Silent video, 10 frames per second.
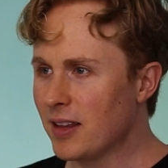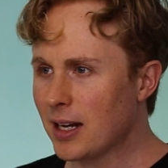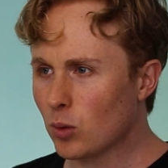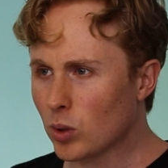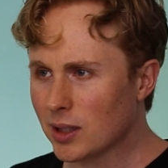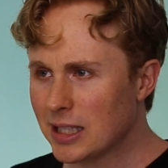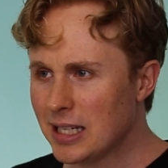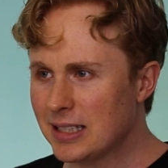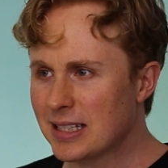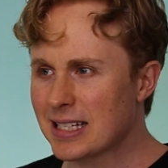then it will
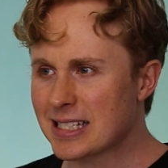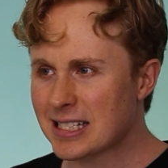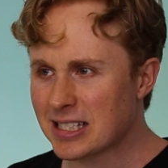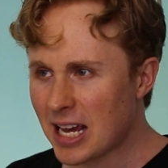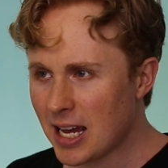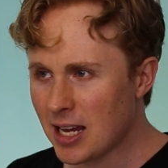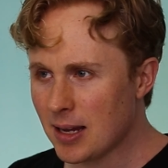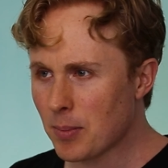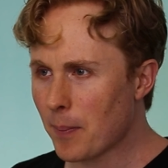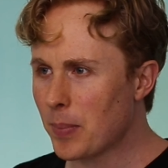lead to the
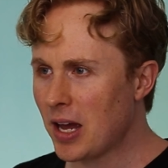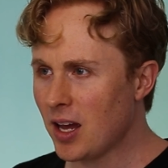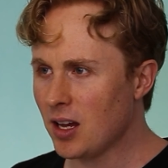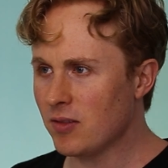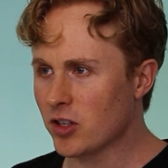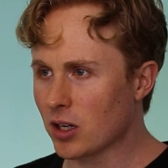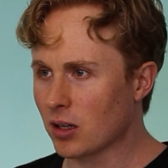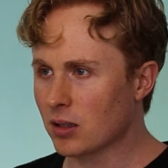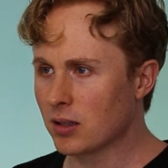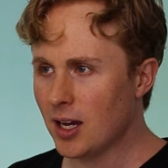same
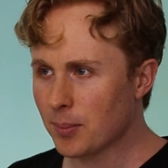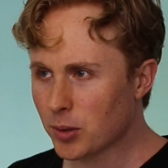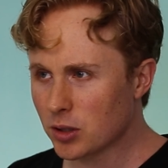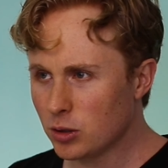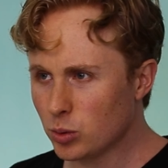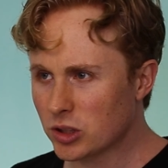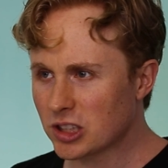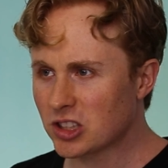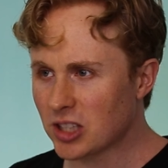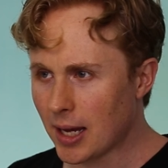behavior and produce
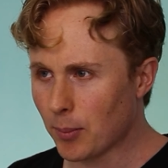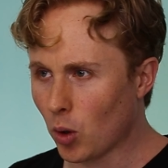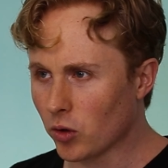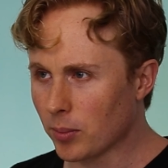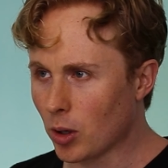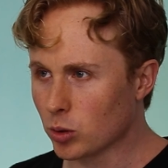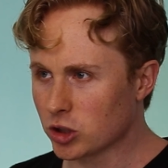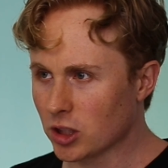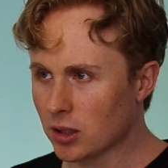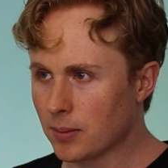the same old
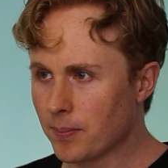emotion.